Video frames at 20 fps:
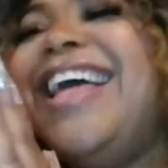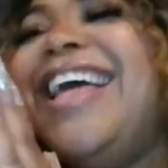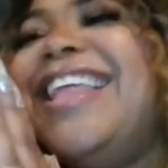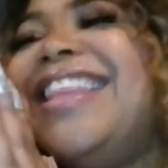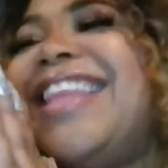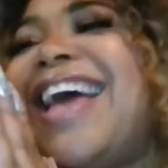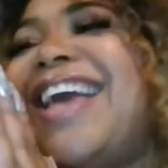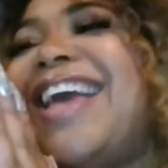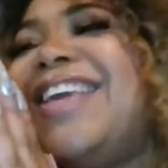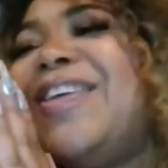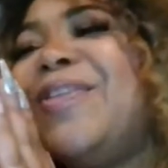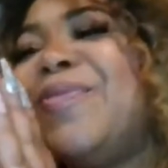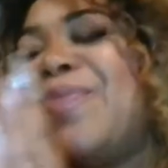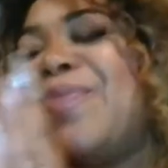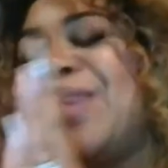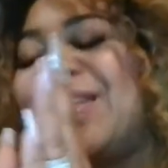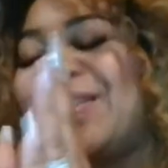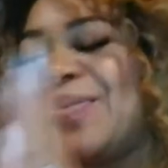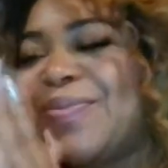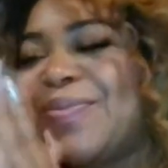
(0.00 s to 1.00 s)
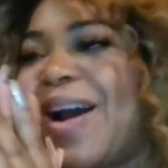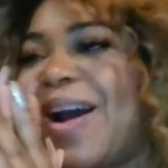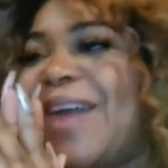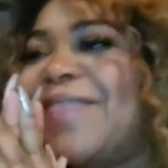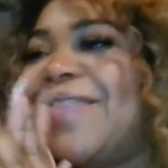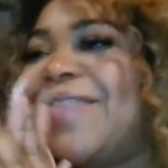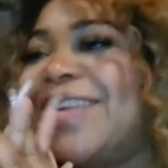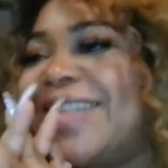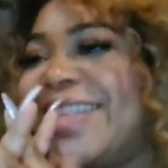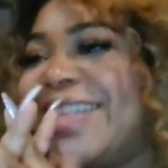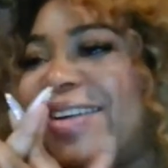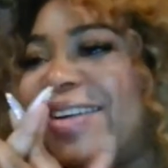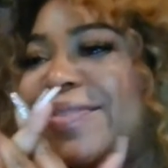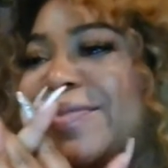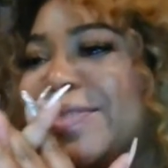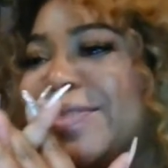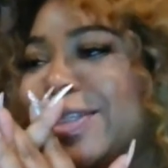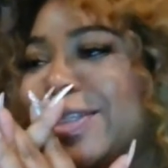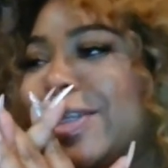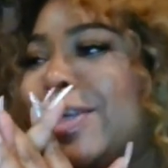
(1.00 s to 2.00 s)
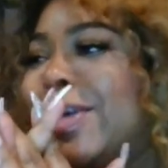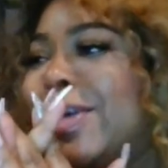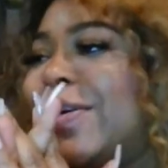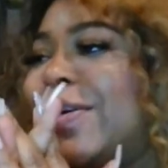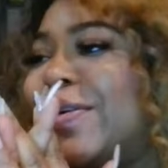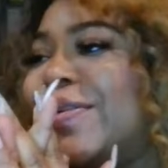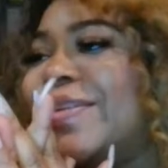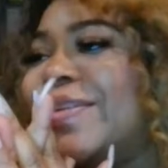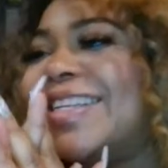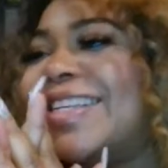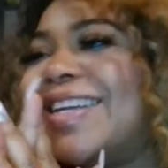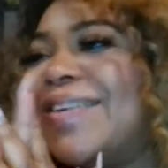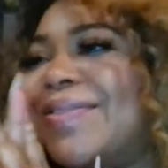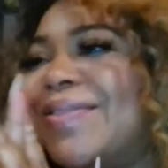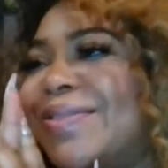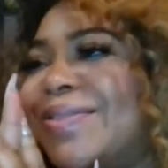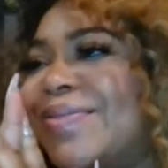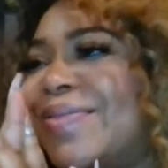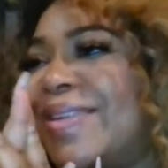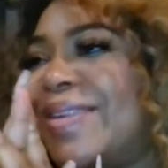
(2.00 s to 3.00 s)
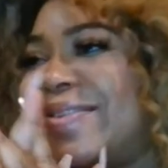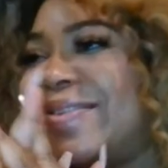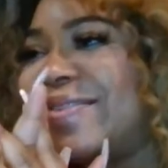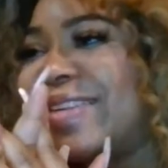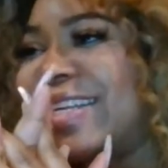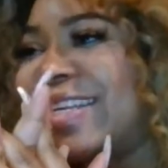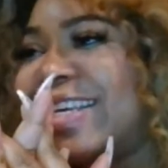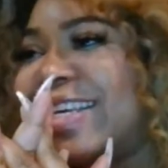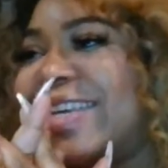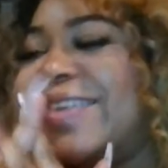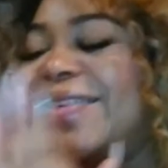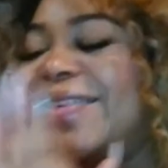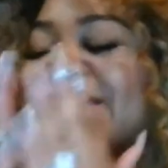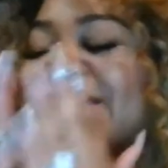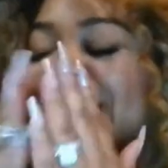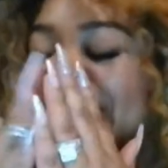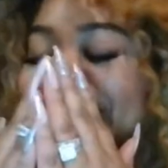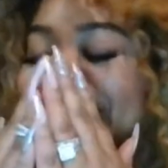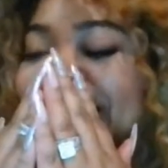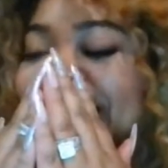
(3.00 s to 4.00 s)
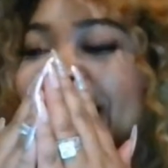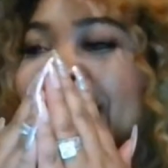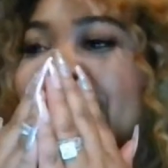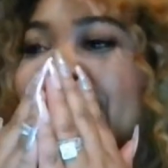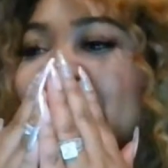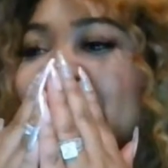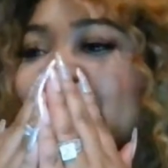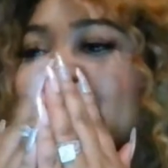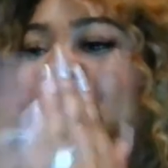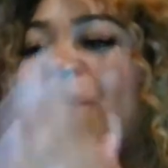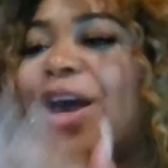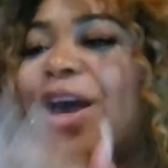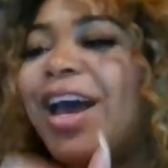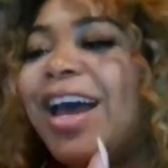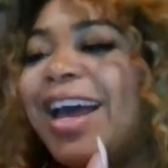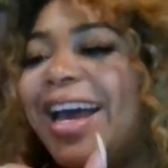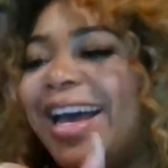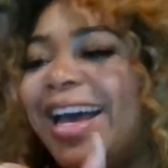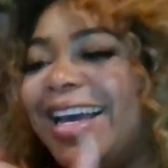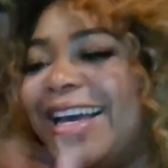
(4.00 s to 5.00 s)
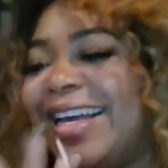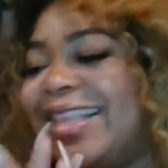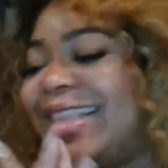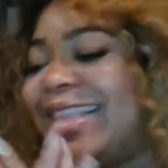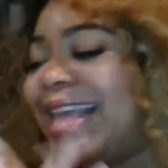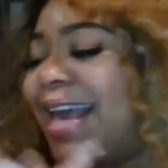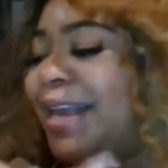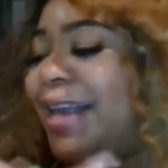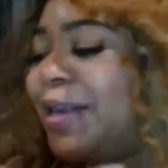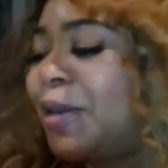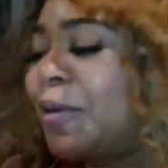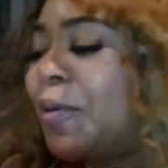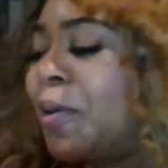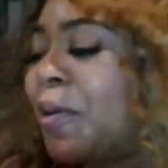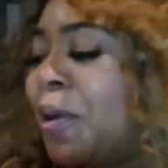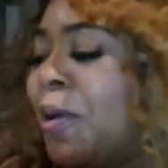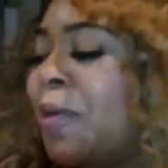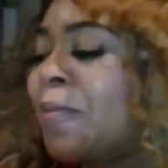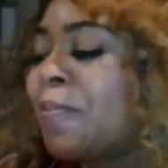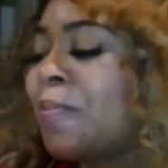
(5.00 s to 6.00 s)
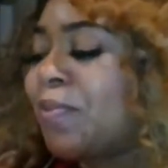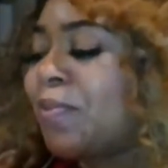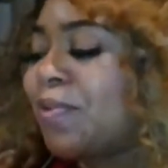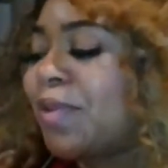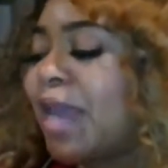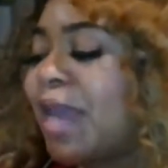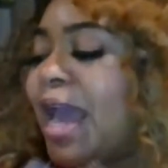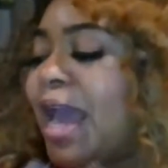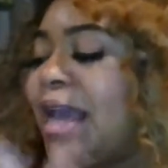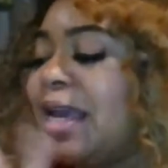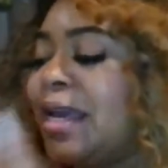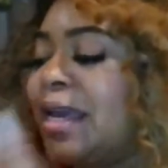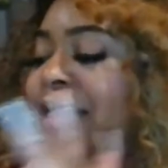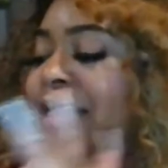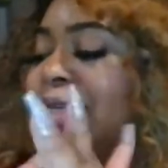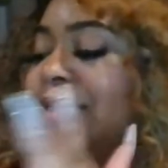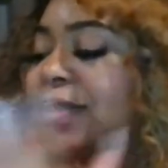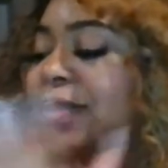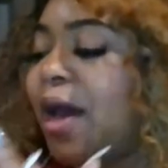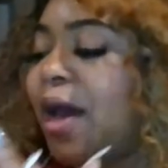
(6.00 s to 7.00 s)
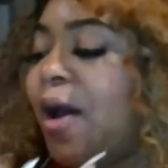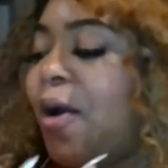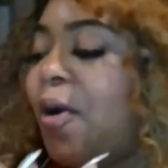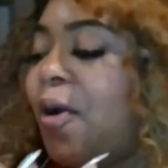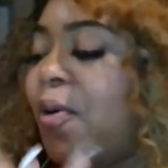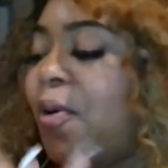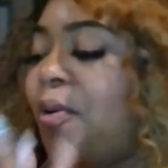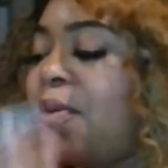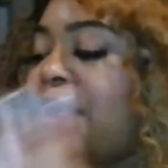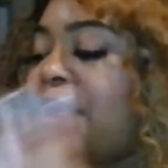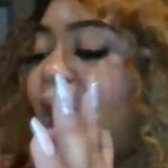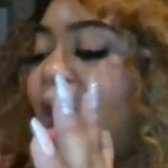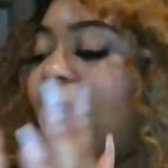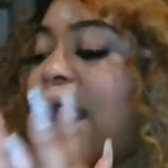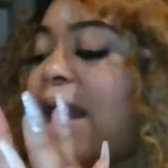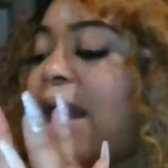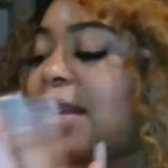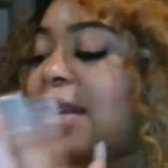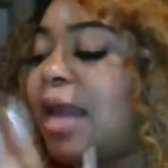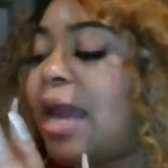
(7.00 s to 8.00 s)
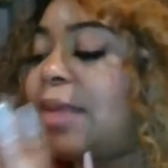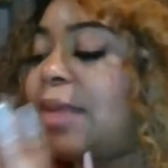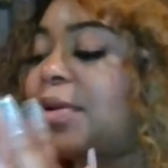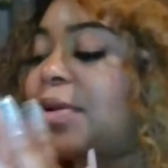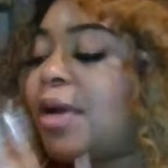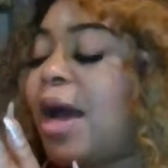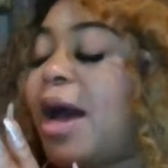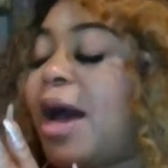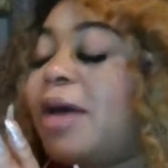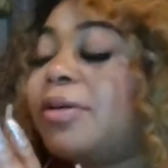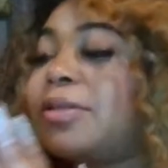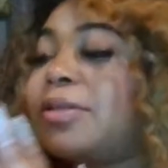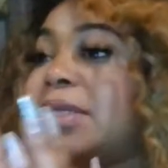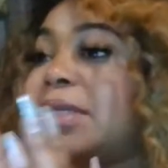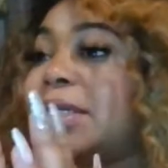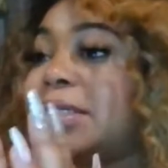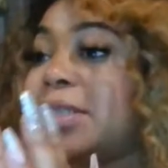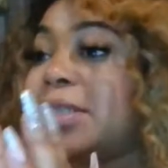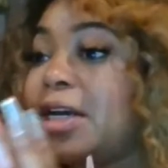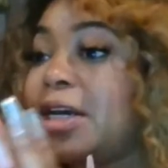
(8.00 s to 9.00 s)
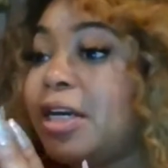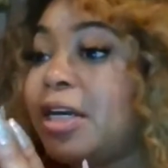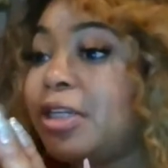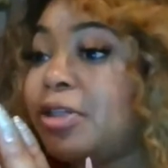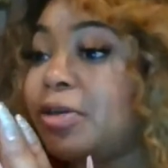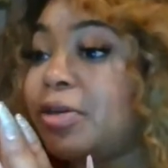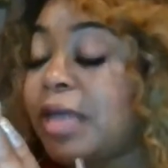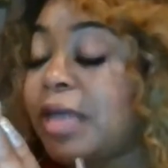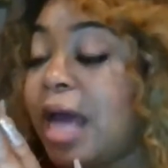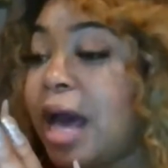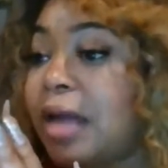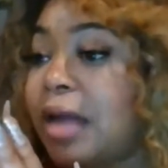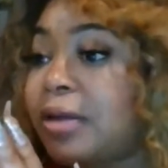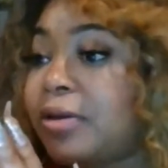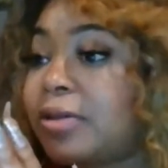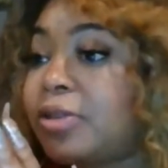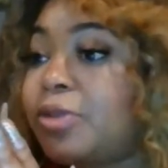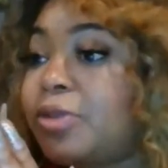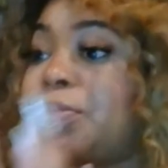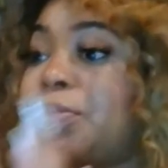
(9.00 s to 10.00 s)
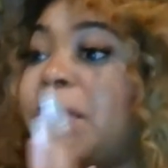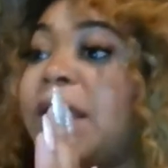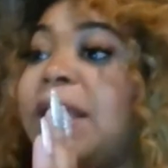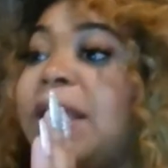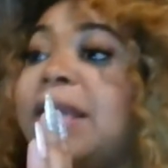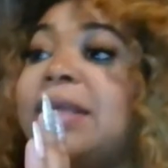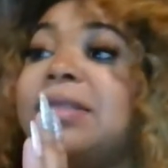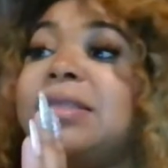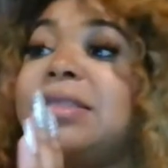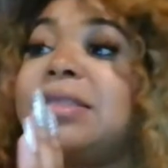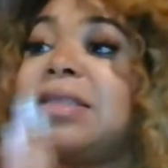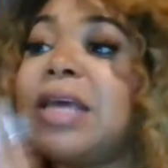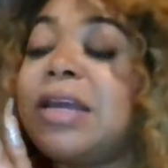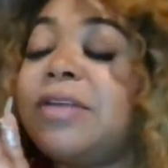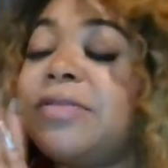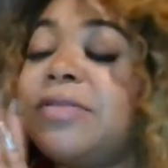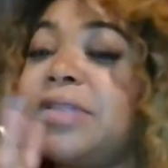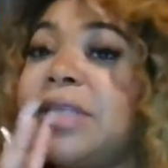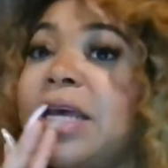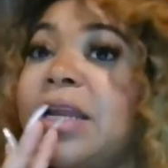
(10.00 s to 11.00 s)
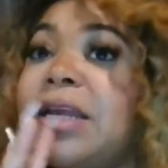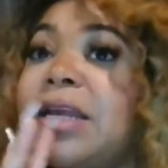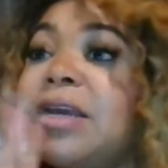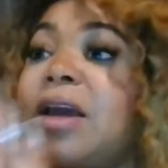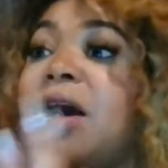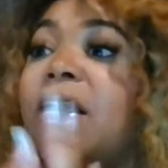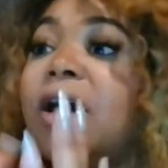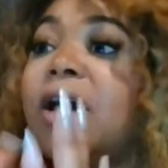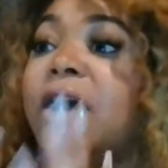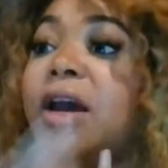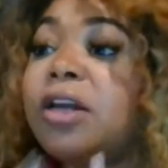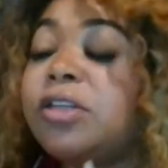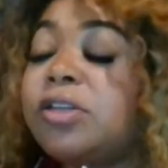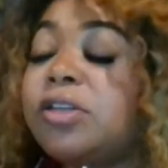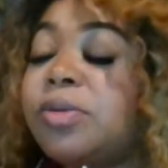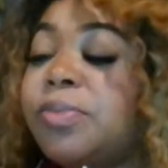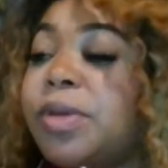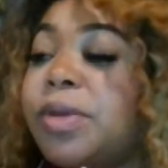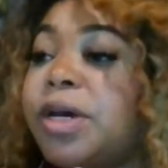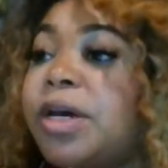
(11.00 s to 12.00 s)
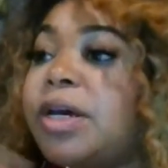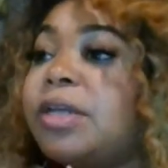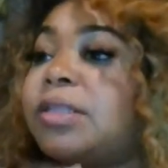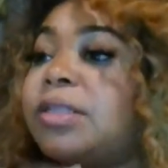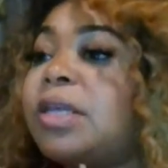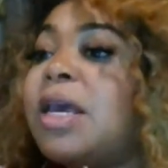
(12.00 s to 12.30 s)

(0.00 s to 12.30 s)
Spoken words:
Thank you, Penta Profit. That was cute. That was really, really cute. Oh my God. Thank you. Okay. So our labor cost is $100. But instead of selling 100 mugs,